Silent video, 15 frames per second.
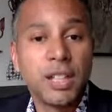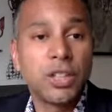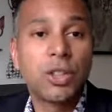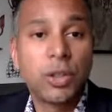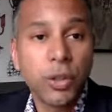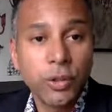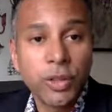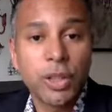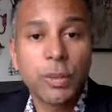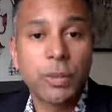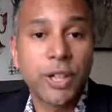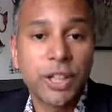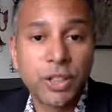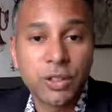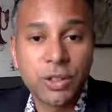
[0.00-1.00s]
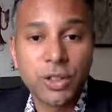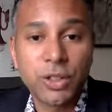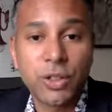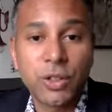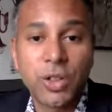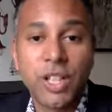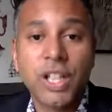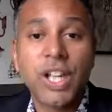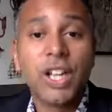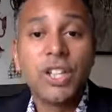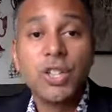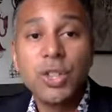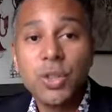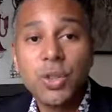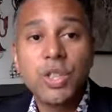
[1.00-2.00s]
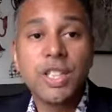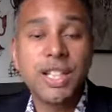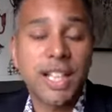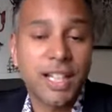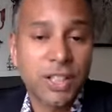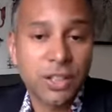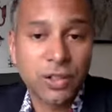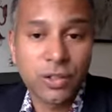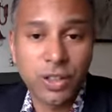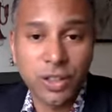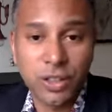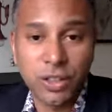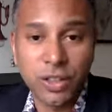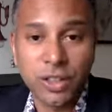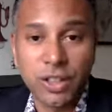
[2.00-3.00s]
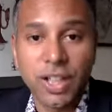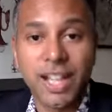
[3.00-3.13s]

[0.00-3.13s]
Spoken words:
true inspirational story using that story structure.